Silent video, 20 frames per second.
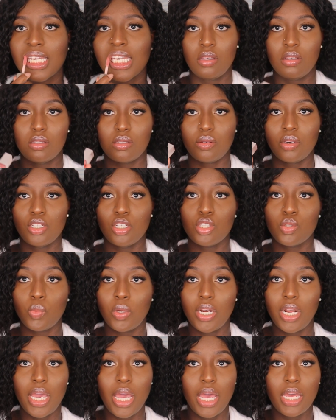So I just
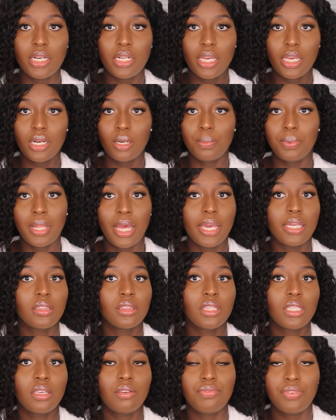went ahead and applied
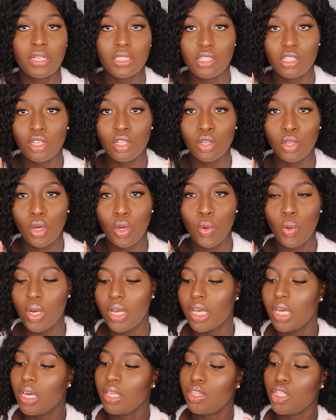the Fenty Glow.
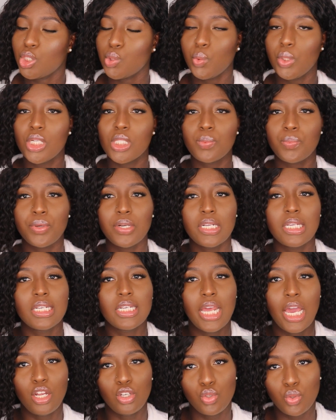This one is pretty
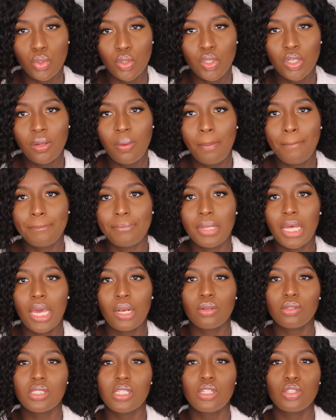natural. I
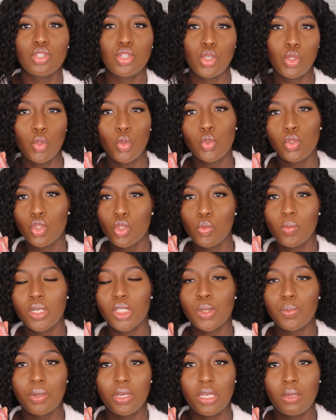don't see too
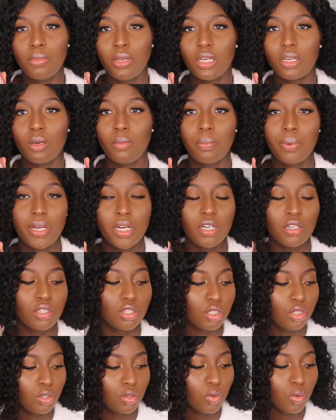much pigment compared
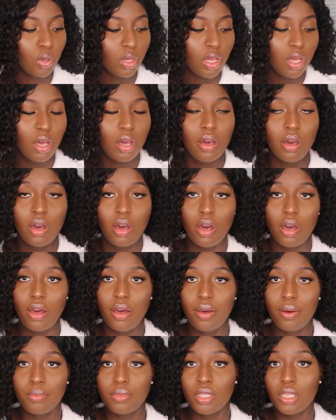to
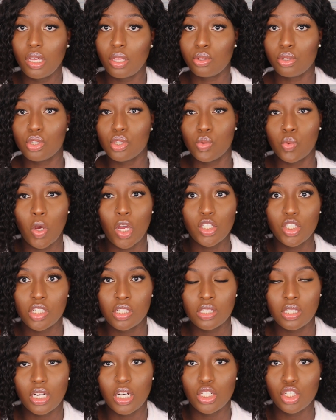the other
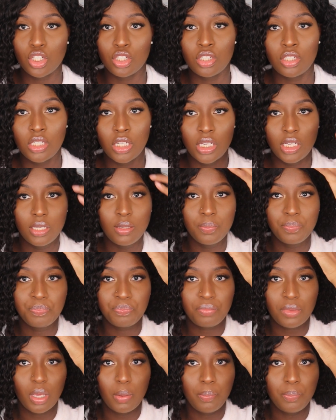swatches that I just did,
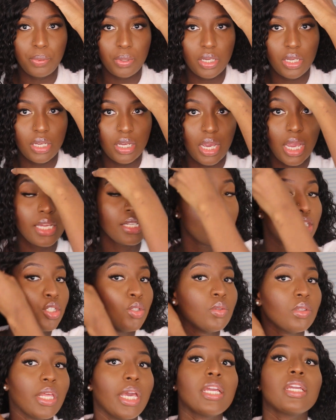but I
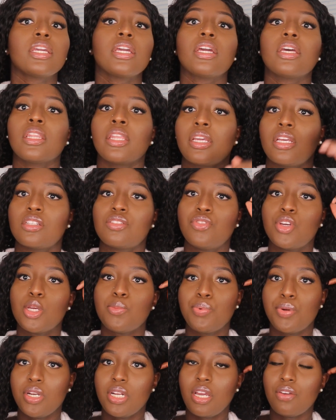do like it. Like, it's very
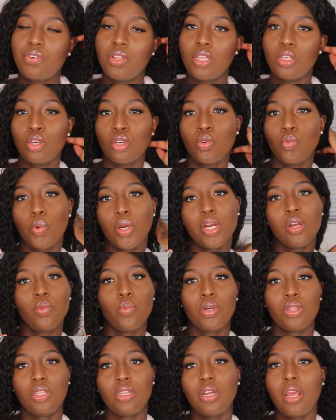pretty. I feel like you can wear it
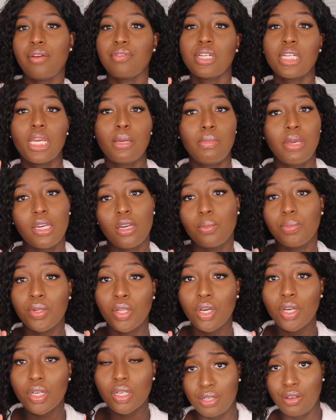with an everyday makeup
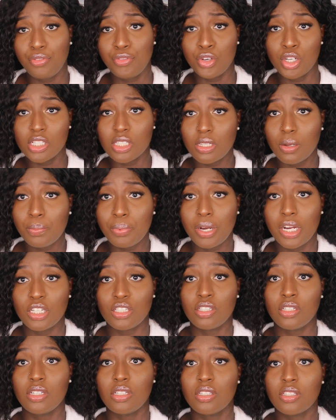look. First
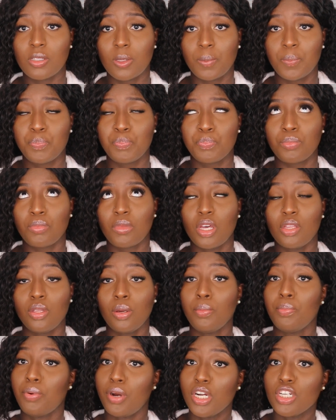impressions, the
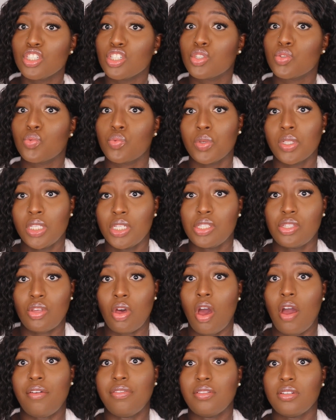brush is really
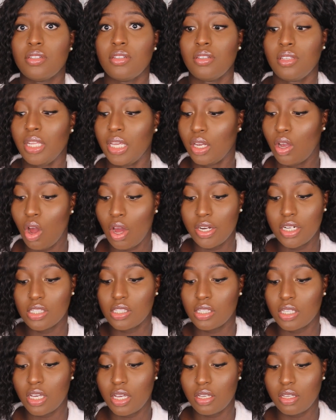soft. Like,
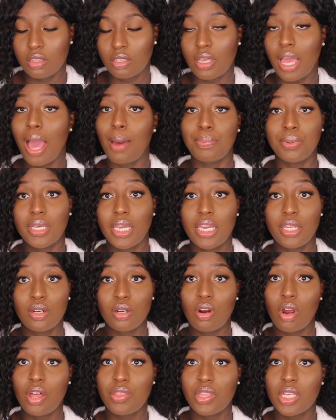honestly, the
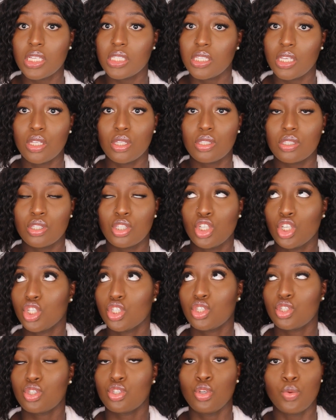applicator on this is
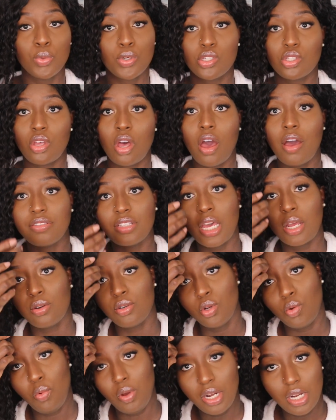just super soft. I don't
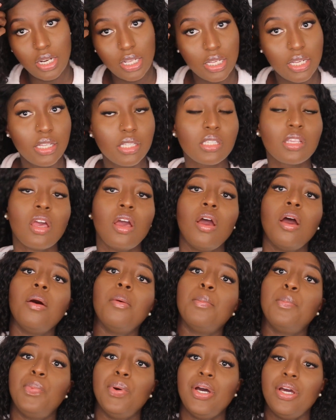know what it is,
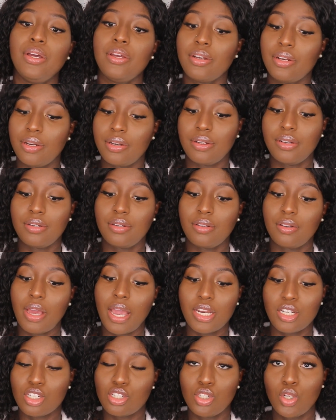but
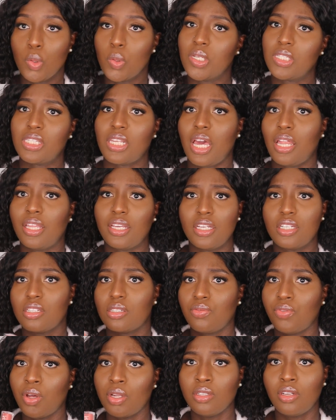I just noticed that, like, it
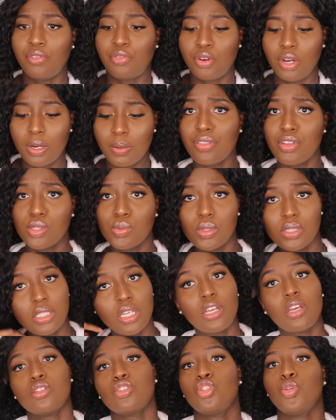just felt different. This one's
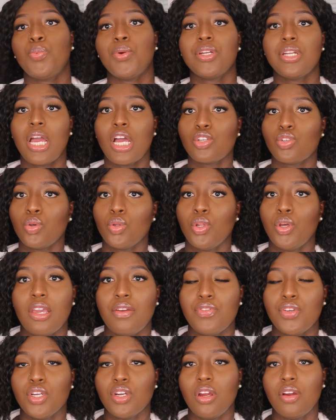like a super natural look.
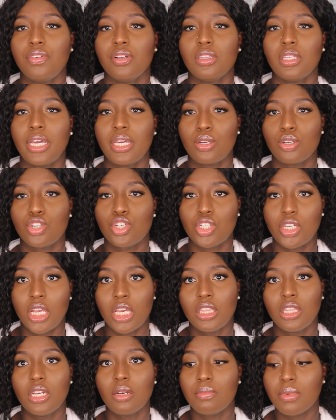If you're of a lighter
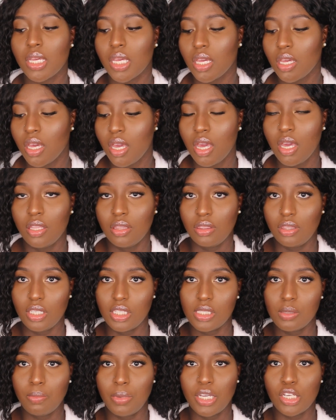shade than me,
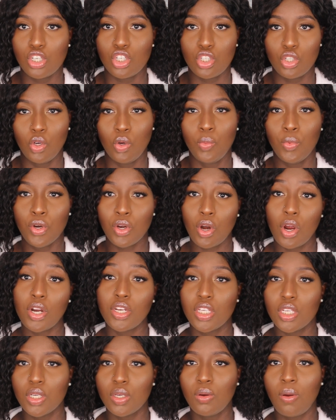this might show more
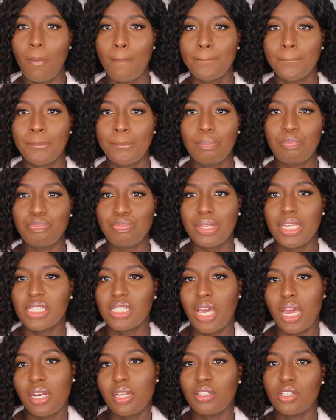on you. It's
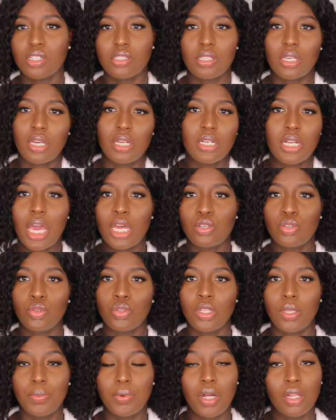kind of just like a
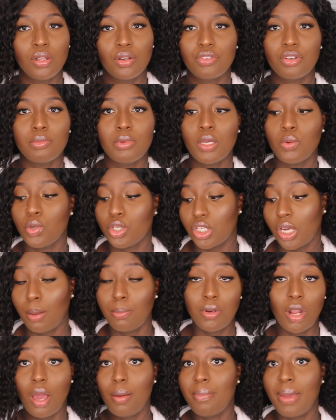natural lip color for me, which
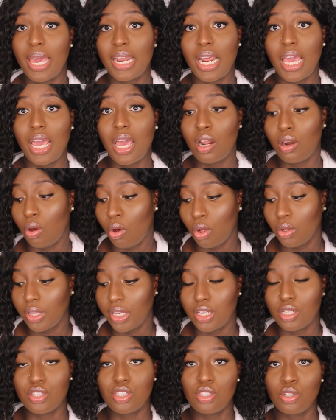I'm not mad at all.
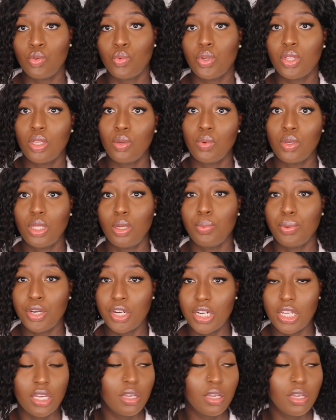Like, it's still really pretty.